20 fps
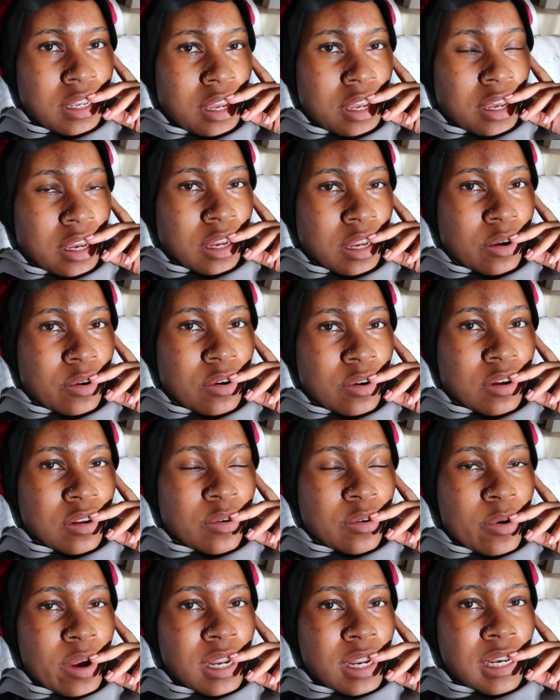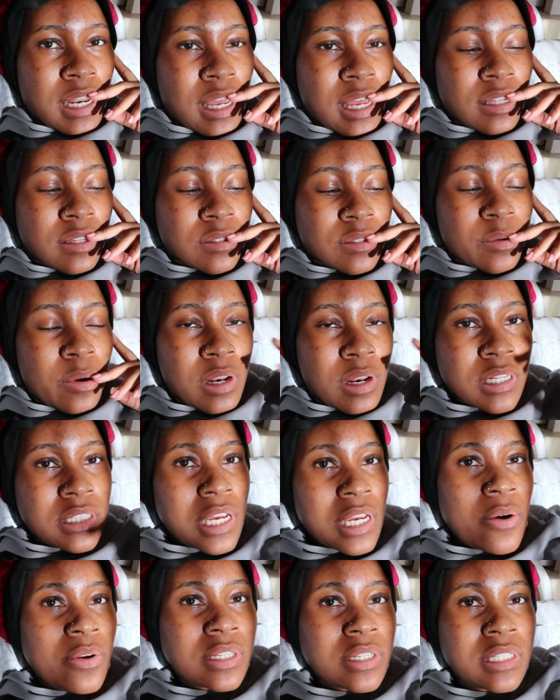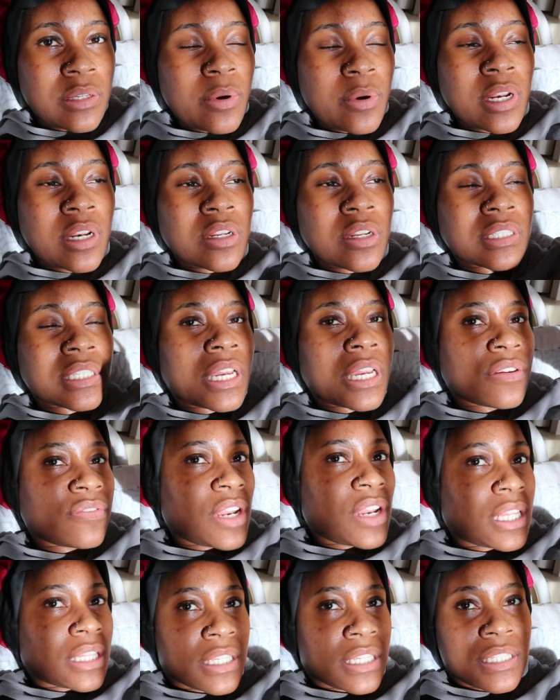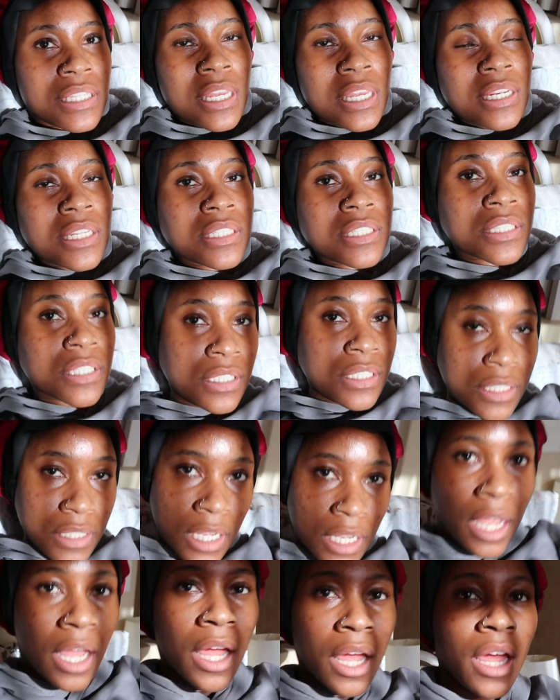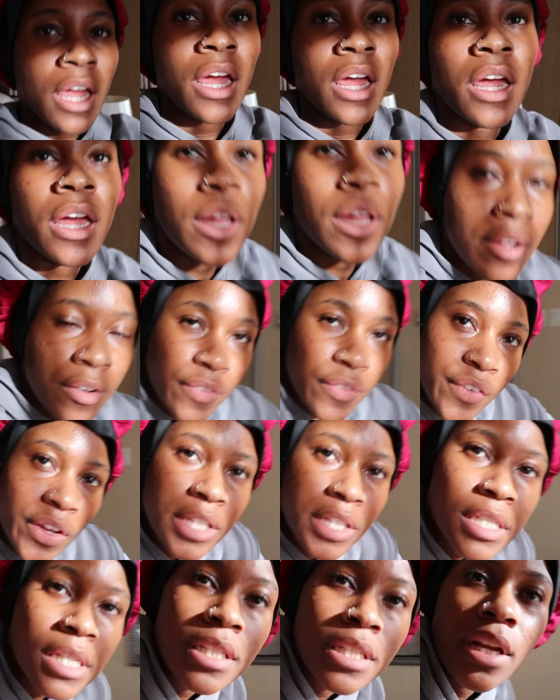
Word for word: yeah, I quite like this quality. I want to see what it looks like if like the sun isn't facing